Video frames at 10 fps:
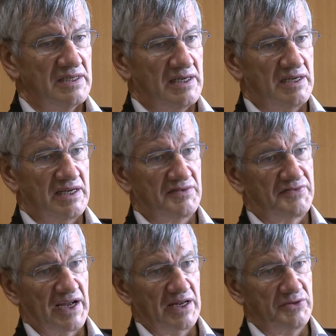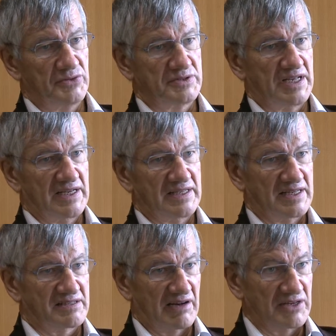and value,
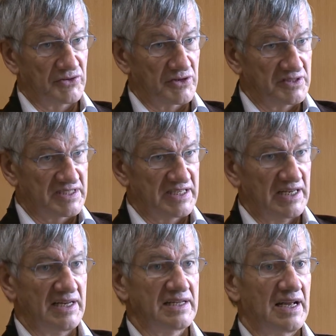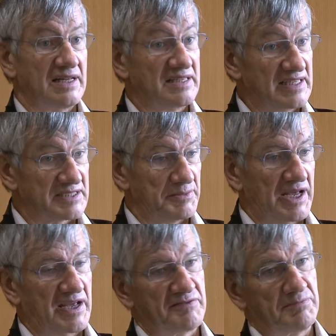they try to conceal it, and this may
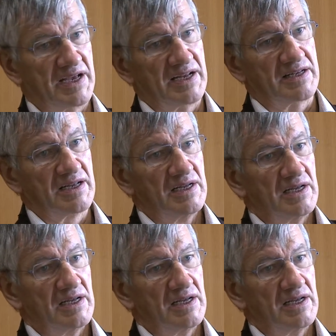have bad